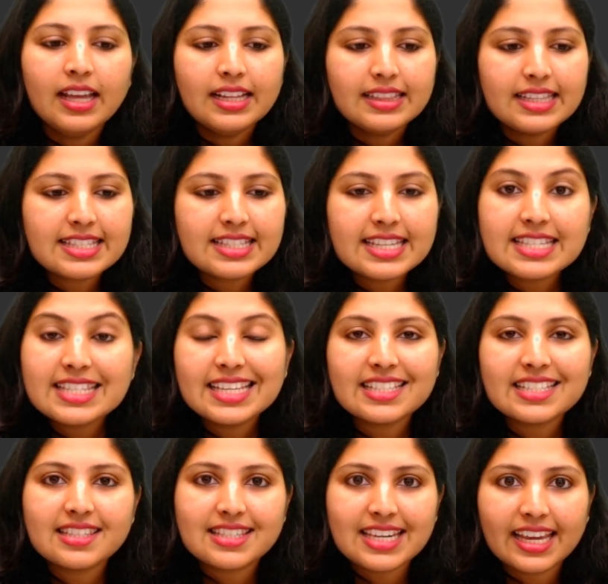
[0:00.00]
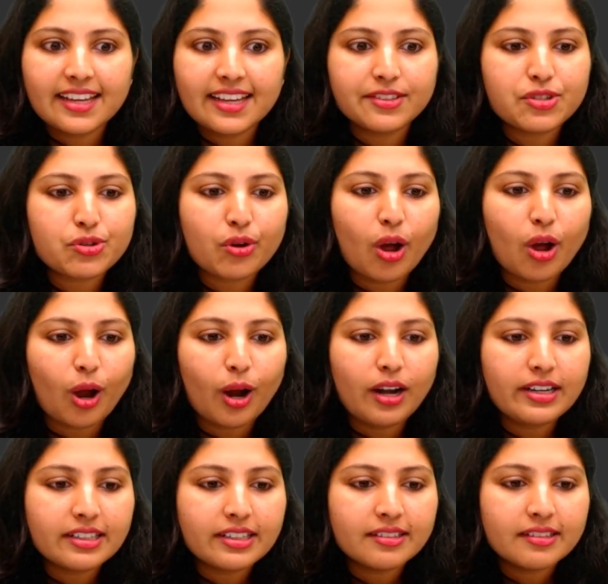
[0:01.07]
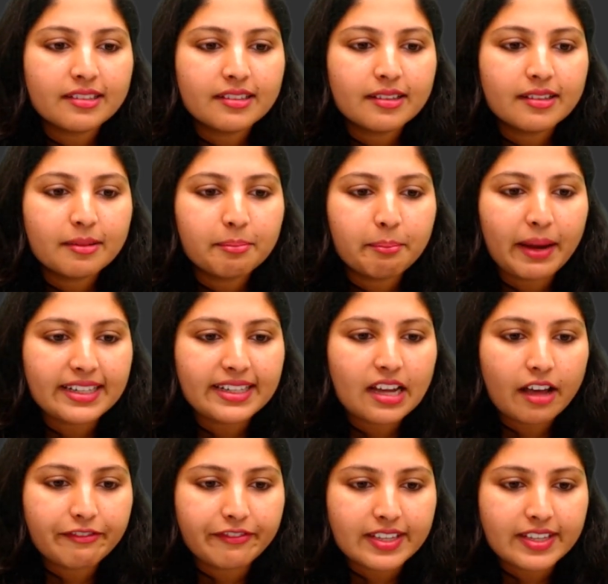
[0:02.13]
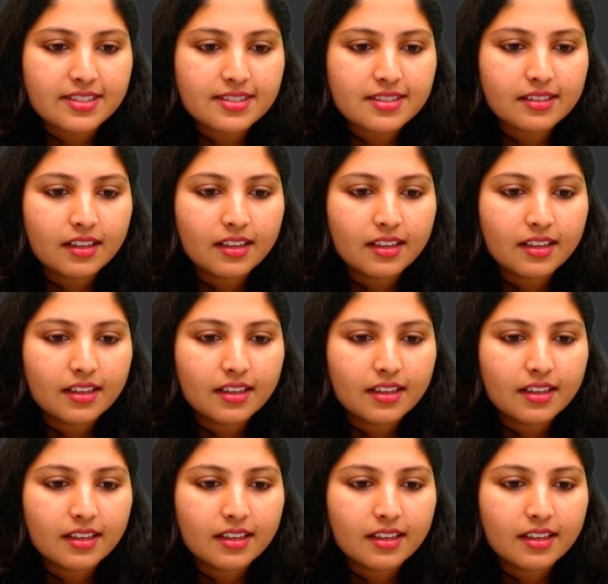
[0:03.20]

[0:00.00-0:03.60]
this is the stage called metaphase.